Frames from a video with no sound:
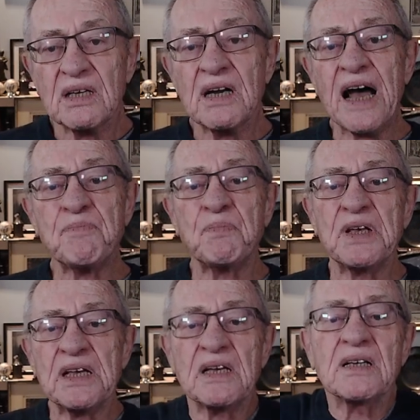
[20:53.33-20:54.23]
not
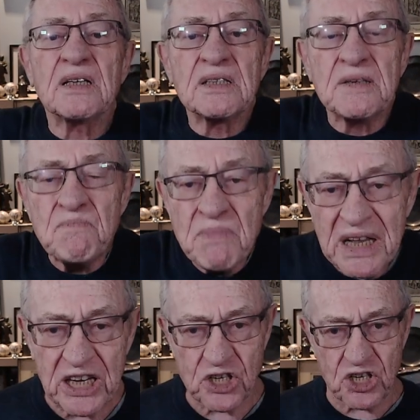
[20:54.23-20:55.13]
be
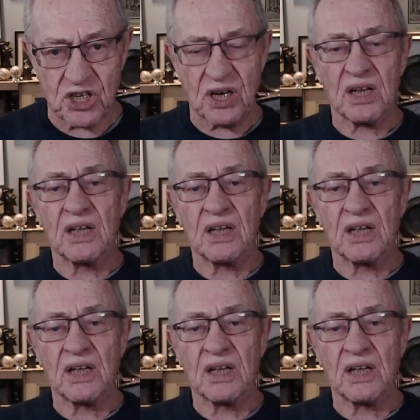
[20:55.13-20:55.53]
diminished